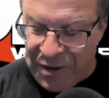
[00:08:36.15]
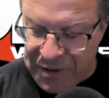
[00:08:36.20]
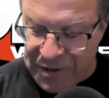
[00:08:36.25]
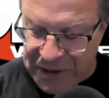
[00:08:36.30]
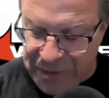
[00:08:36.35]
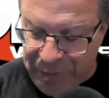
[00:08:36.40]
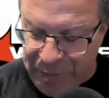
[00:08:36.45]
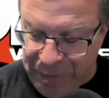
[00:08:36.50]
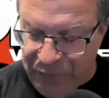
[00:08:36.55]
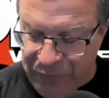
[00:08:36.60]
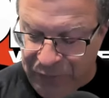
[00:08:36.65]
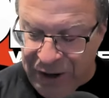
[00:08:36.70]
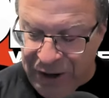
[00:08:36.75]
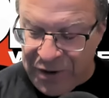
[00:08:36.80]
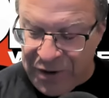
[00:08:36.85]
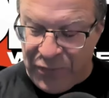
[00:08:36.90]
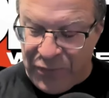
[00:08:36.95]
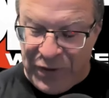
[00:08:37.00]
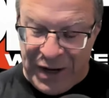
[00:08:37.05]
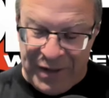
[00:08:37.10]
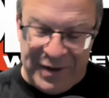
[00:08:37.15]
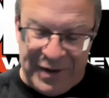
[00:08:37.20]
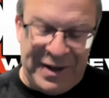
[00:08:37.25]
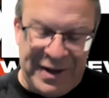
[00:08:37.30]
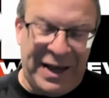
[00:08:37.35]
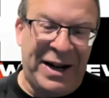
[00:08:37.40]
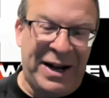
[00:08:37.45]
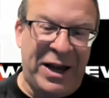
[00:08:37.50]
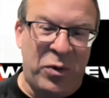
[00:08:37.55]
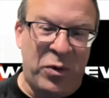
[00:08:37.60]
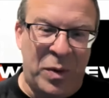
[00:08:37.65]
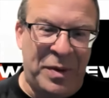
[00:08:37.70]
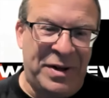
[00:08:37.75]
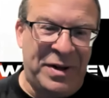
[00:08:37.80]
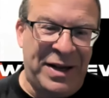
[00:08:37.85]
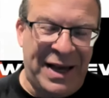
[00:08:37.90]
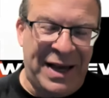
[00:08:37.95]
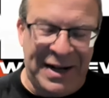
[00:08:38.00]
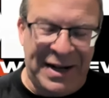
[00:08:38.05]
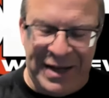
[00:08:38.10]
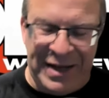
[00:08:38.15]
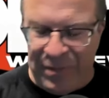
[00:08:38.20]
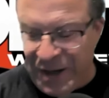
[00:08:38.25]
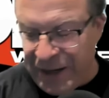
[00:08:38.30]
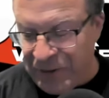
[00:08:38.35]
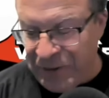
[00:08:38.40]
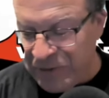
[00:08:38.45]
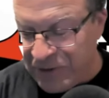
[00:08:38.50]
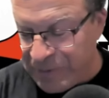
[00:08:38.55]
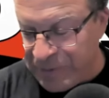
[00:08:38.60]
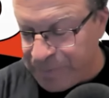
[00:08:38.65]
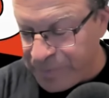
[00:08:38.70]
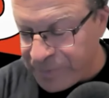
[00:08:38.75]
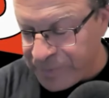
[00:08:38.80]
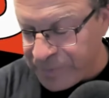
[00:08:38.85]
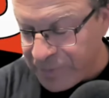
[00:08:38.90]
the Spitfire, defending the TNA Women Tag Team titles